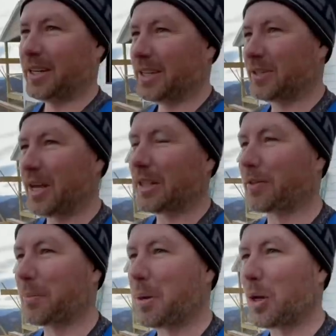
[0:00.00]
It's thanks
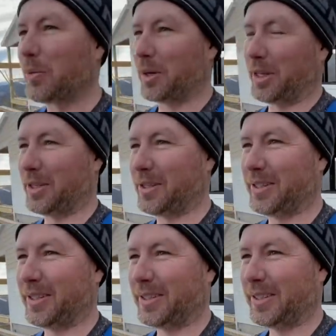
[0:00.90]
for building with
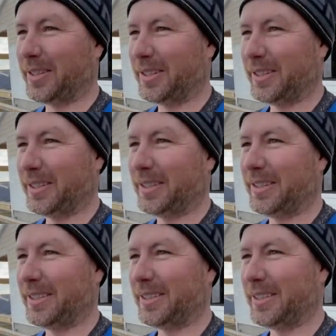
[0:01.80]
us. Yeah. Oh.